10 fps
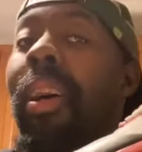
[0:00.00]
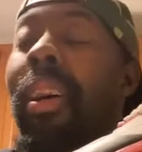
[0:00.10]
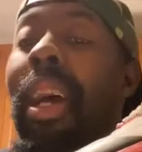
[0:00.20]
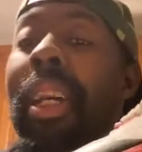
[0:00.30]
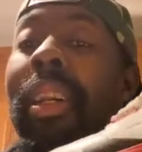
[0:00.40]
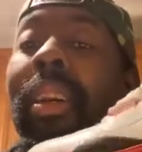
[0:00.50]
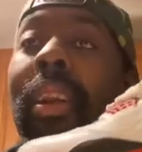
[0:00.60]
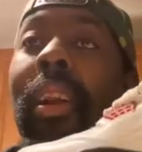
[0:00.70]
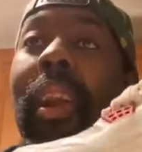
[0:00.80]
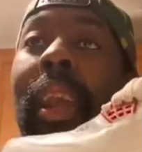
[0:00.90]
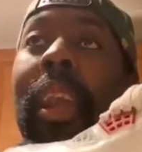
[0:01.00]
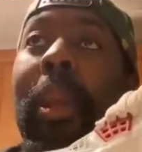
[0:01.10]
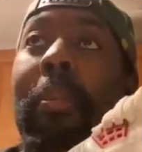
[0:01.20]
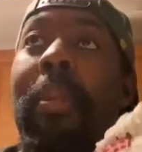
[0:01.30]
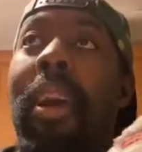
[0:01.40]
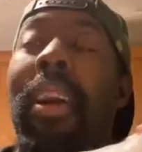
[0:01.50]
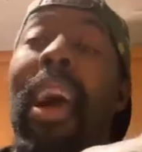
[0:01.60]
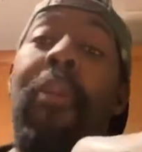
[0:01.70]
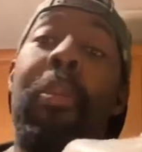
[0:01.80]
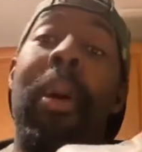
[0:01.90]
I actually kind of
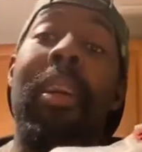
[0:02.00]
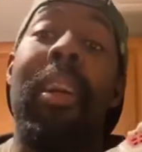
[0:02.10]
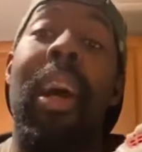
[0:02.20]
compromised and